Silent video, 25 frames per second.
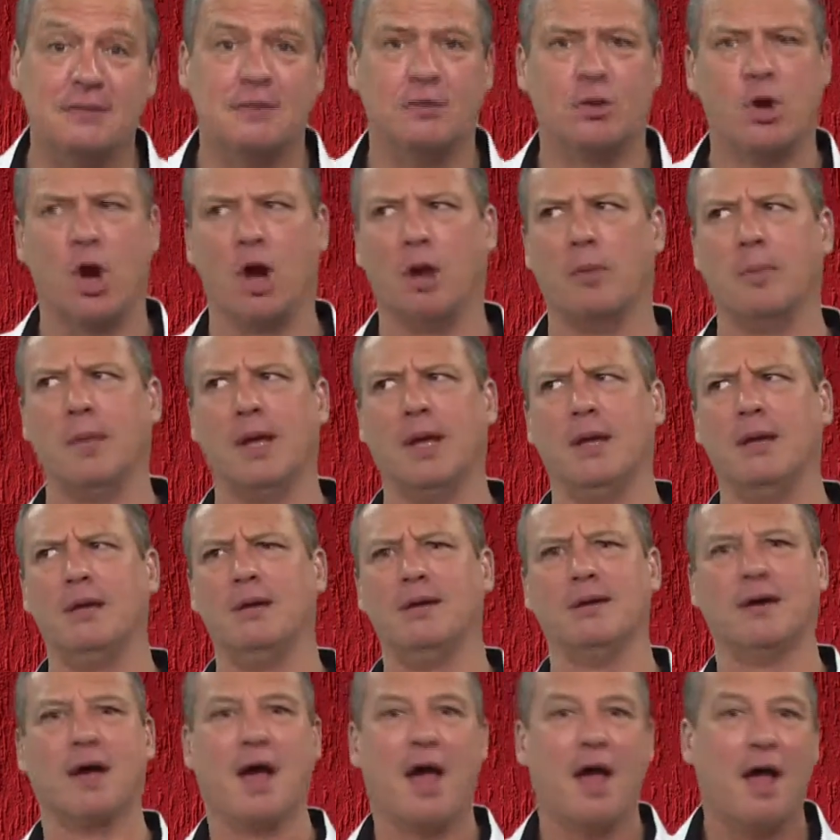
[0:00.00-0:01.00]
Not
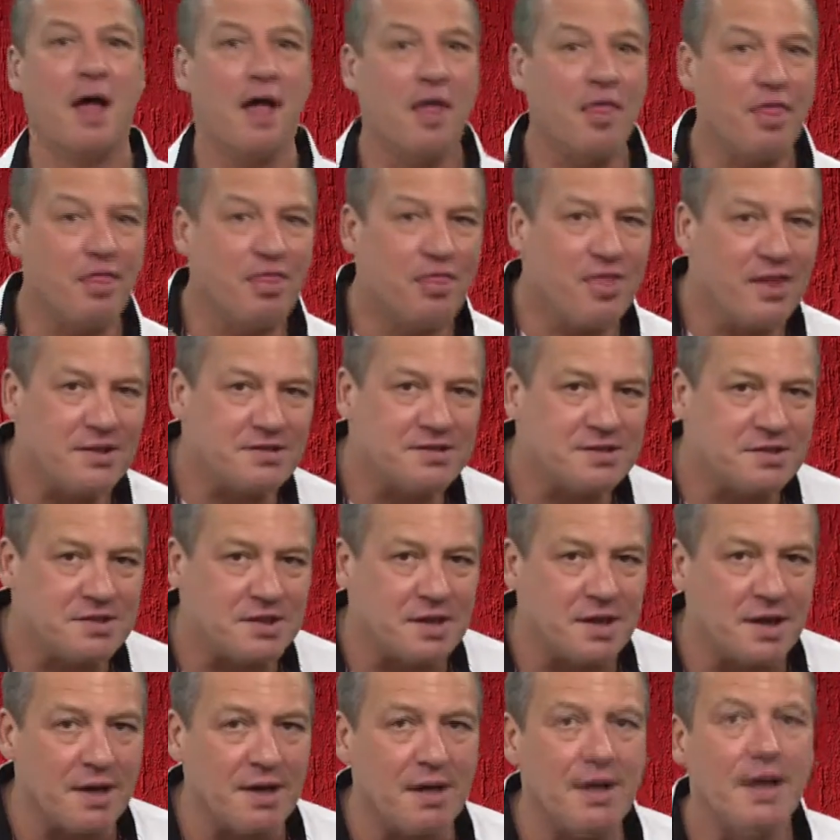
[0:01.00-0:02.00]
me. This
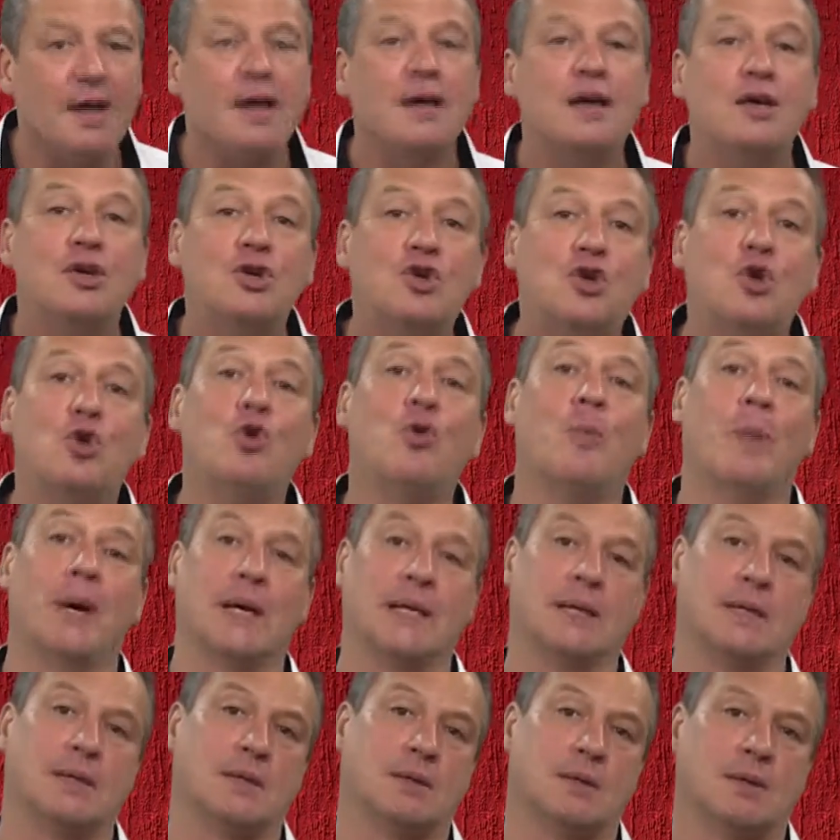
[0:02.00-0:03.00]
year,
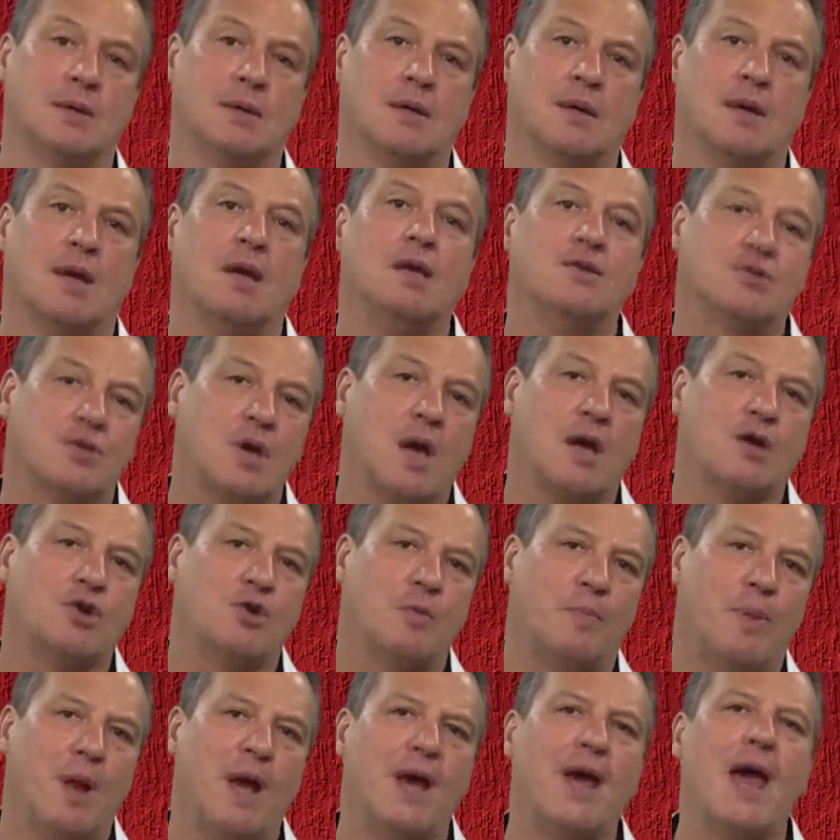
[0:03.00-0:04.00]
humor is going
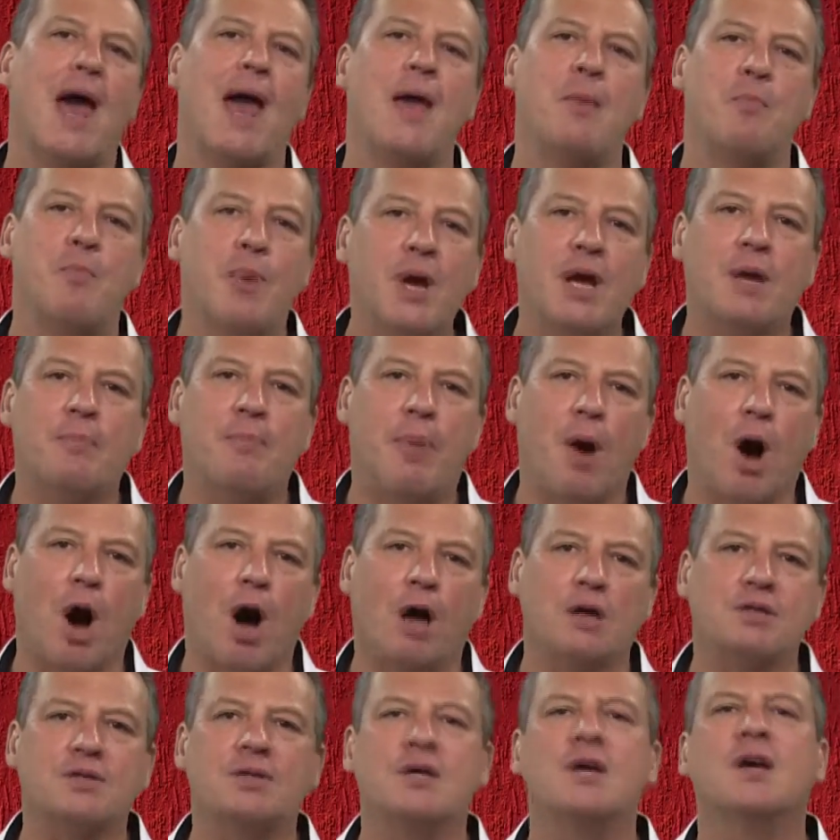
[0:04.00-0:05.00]
to play a big
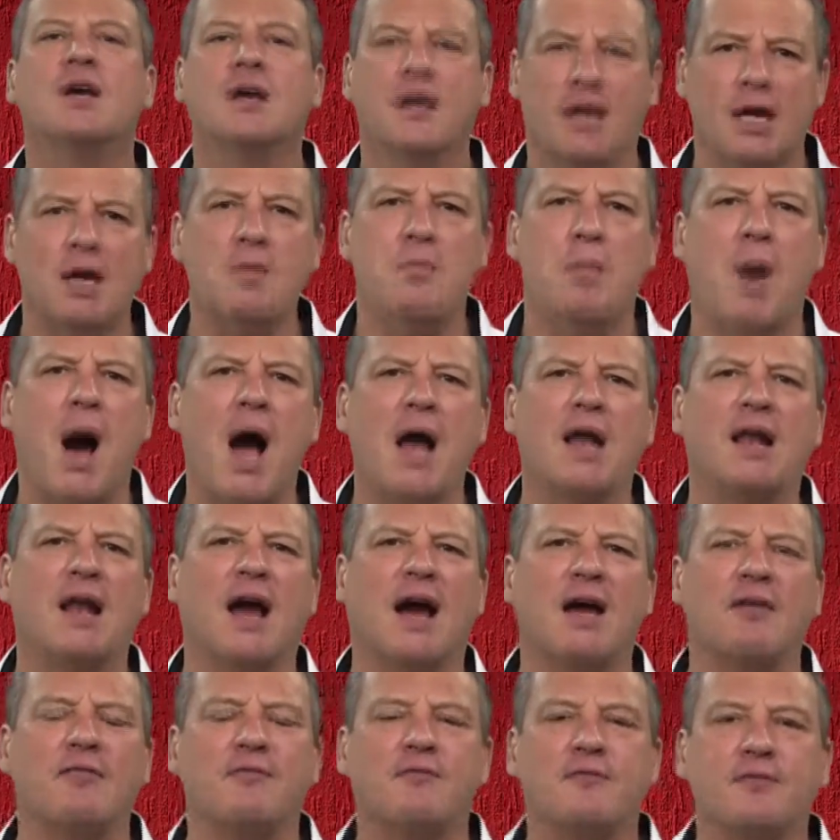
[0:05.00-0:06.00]
part in my
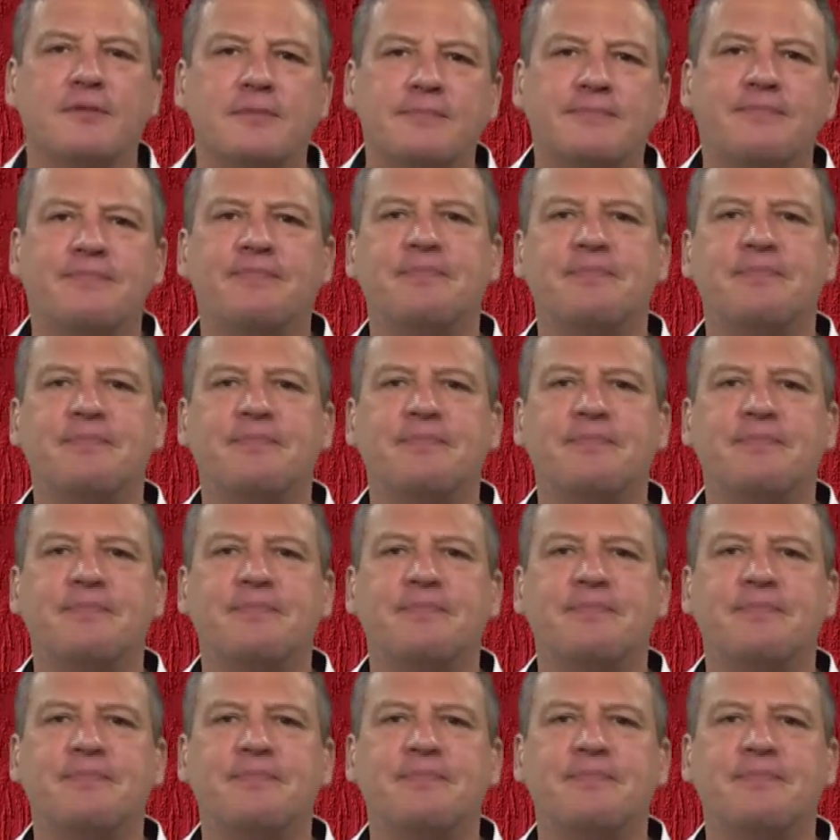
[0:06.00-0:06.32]
life.